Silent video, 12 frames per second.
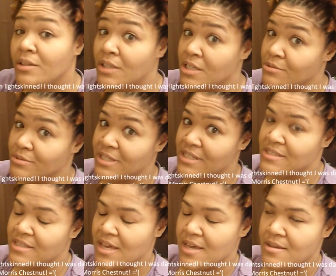That's what they
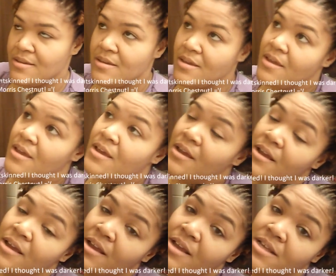say.
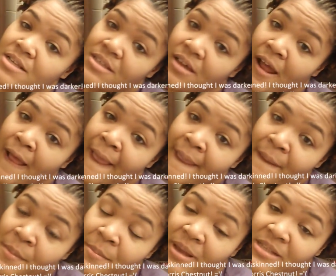So I
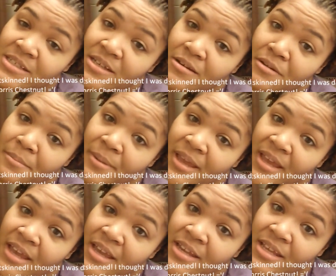am about to go to
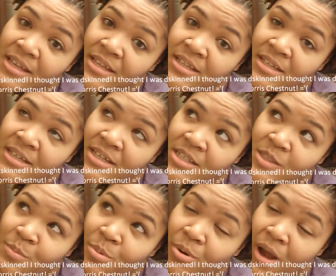bed. It is
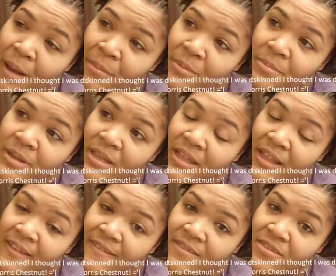
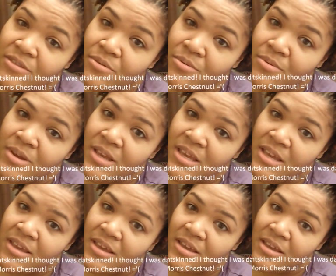probably
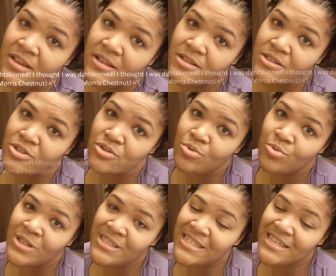3:20
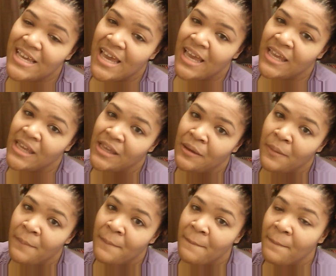
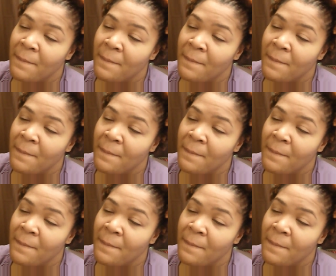a.m